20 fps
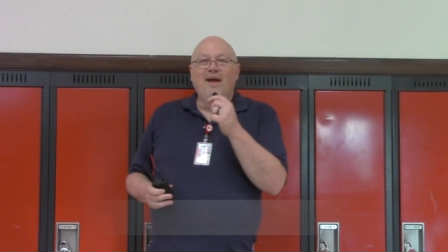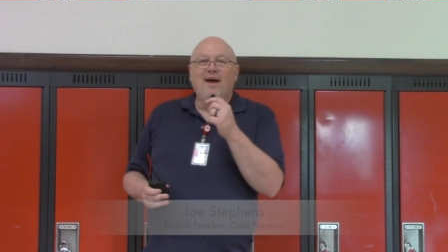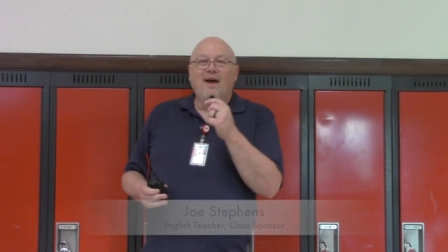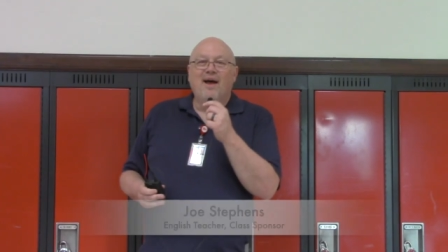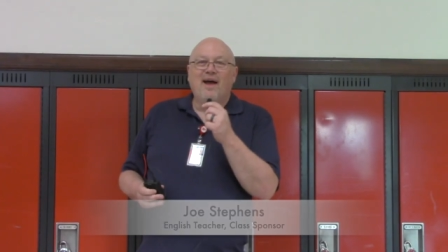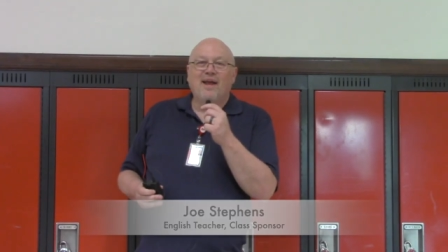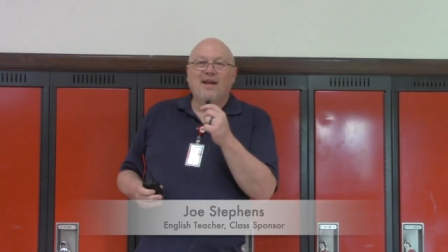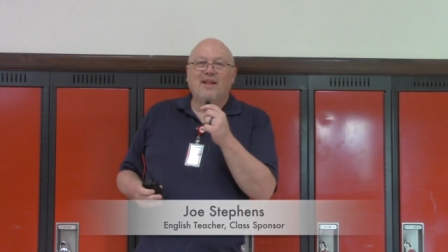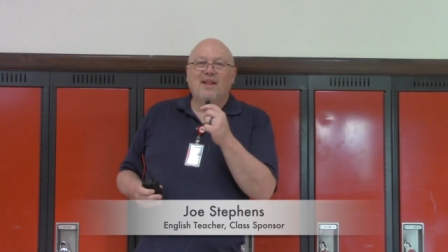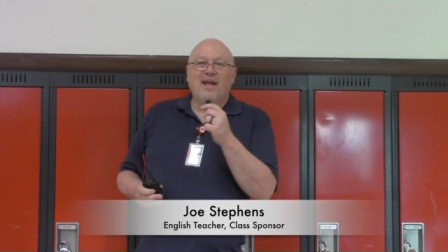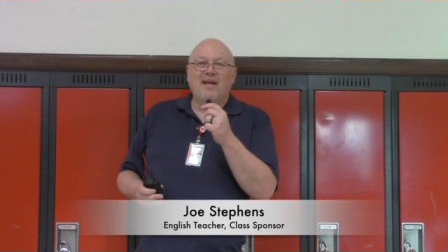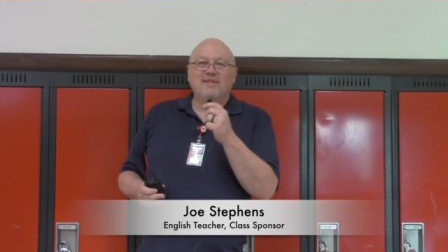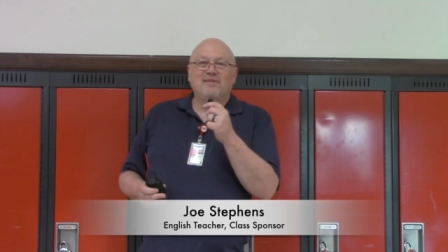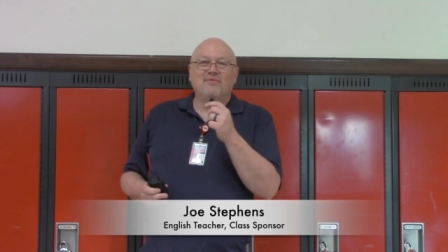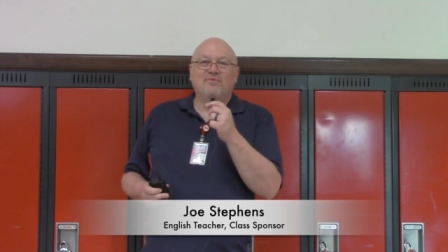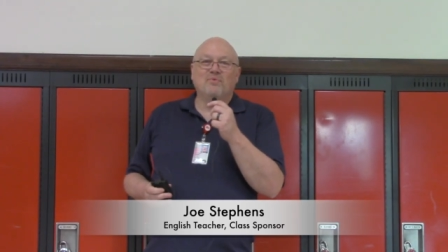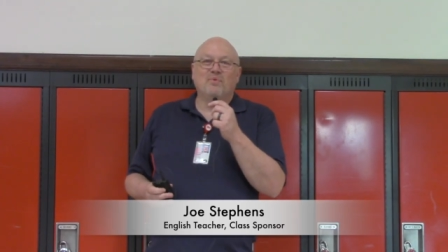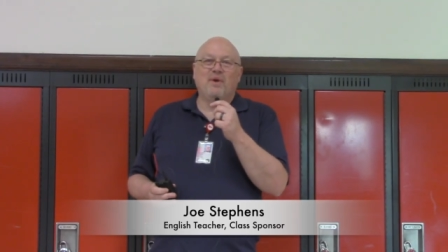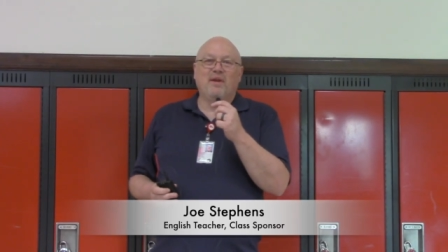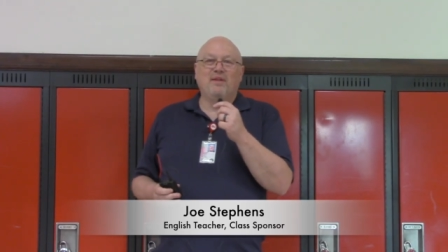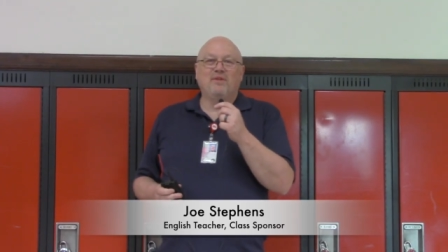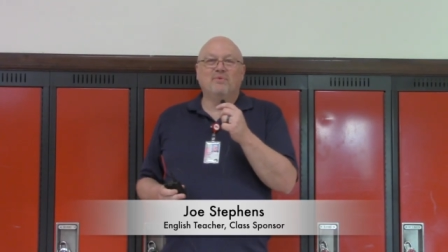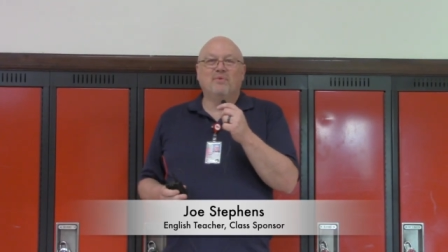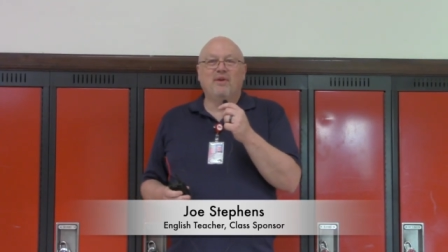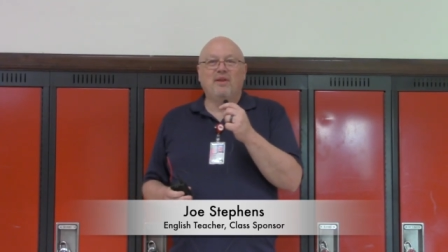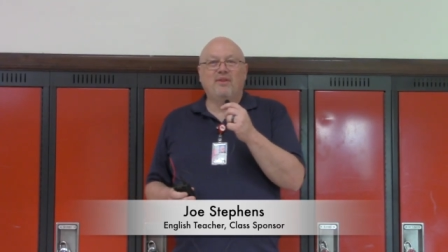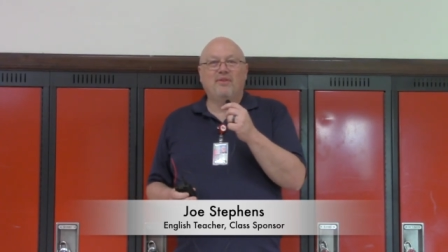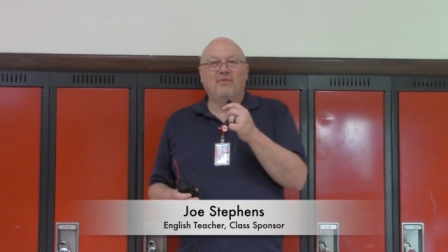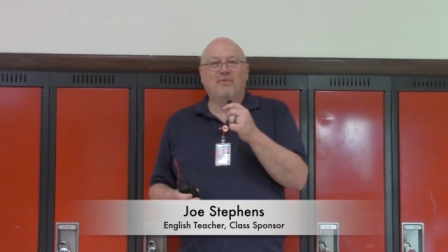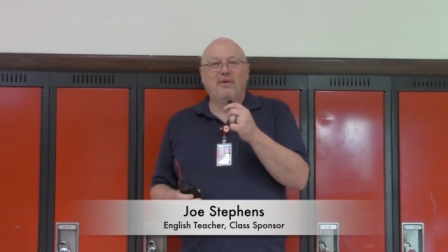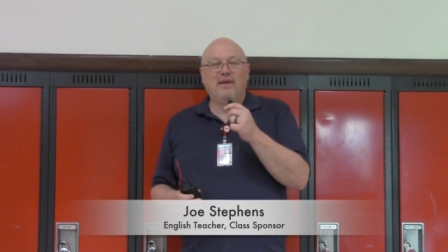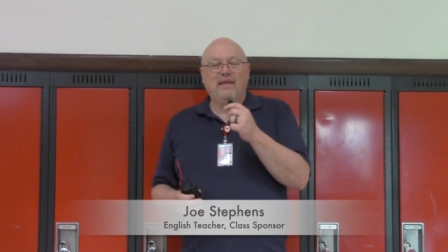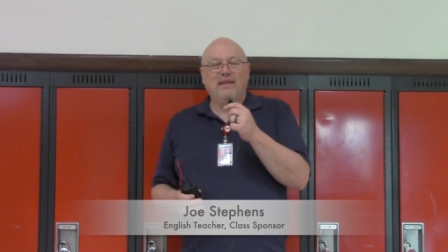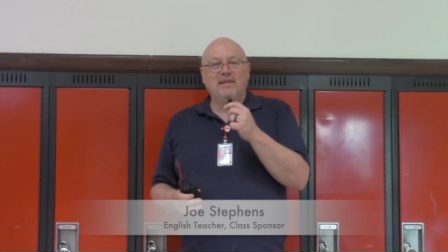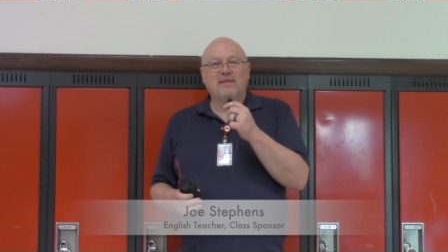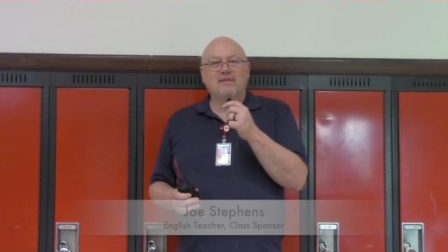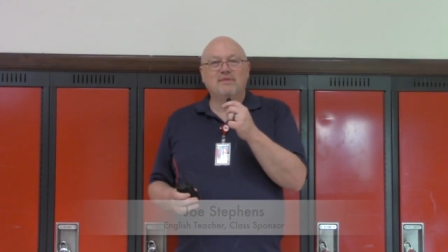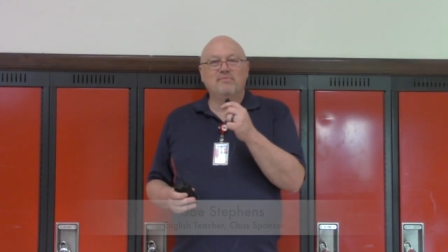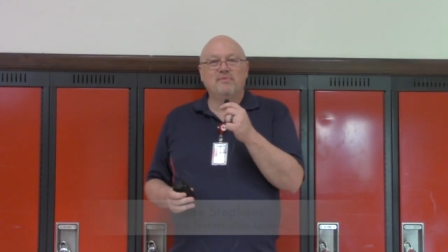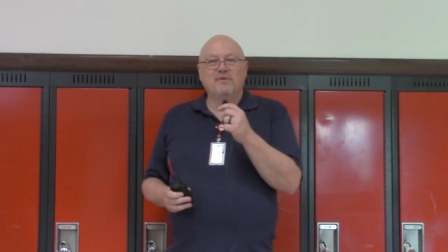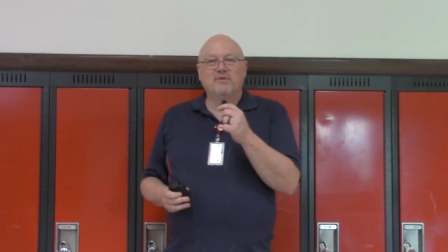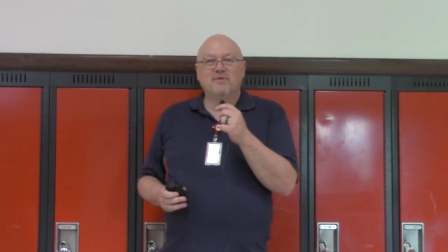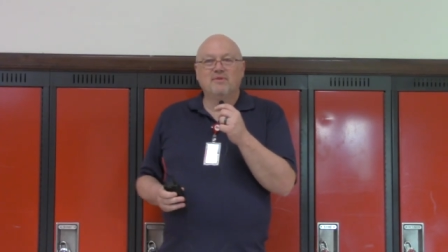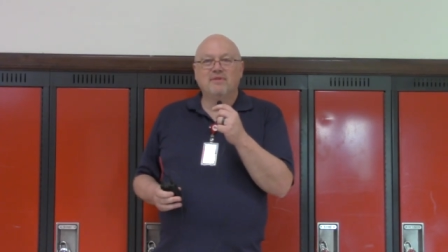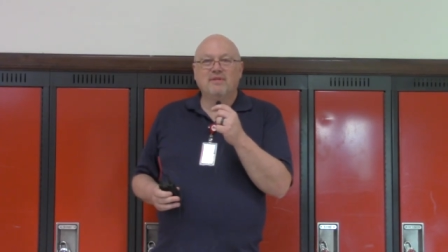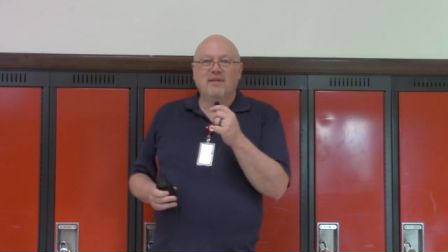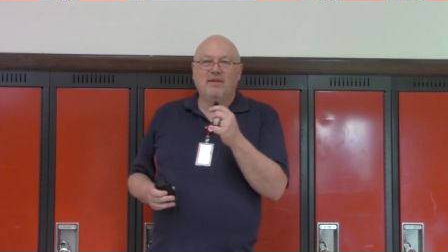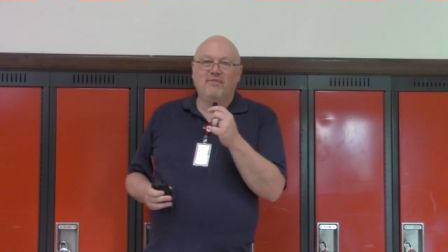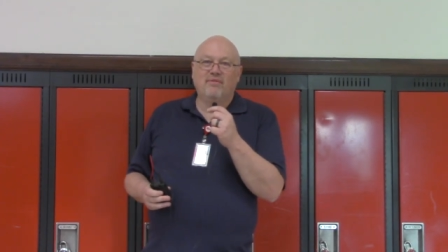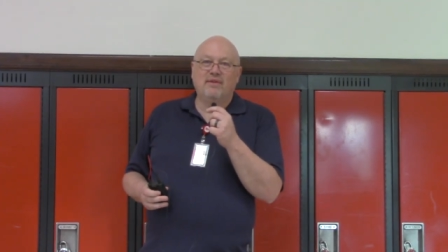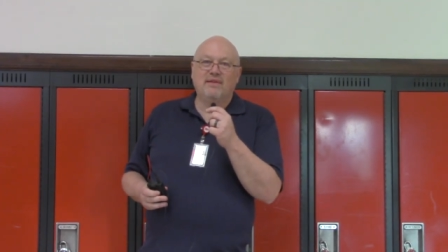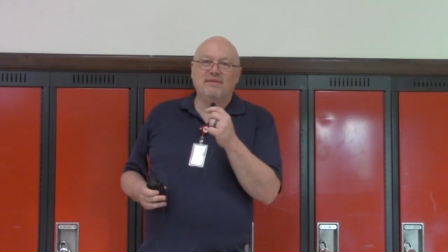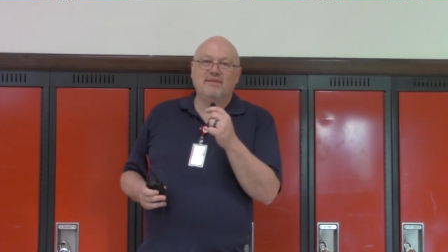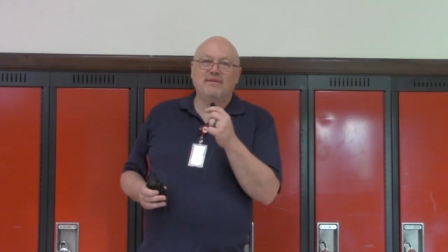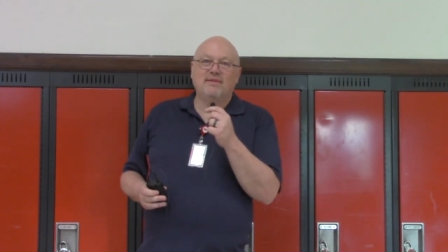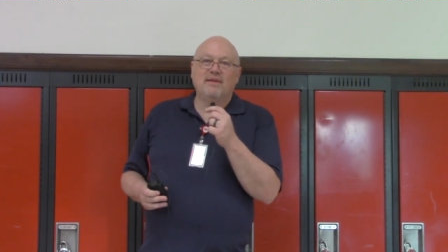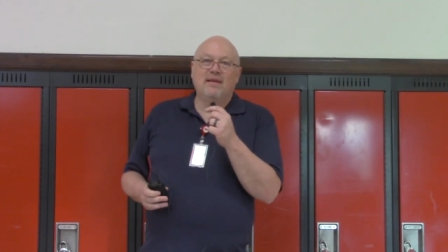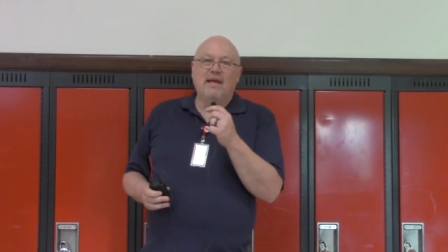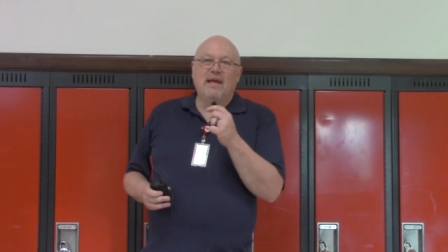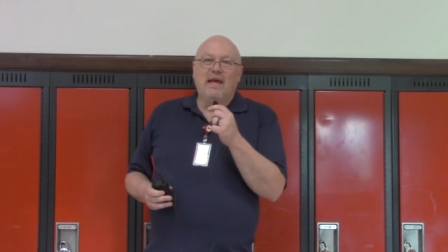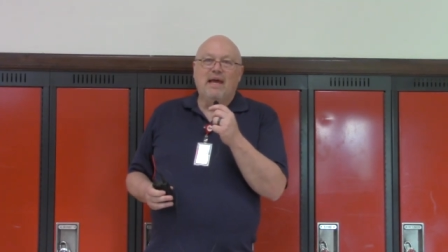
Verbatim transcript: Hi, class of 2023. This is Mr. Stevens.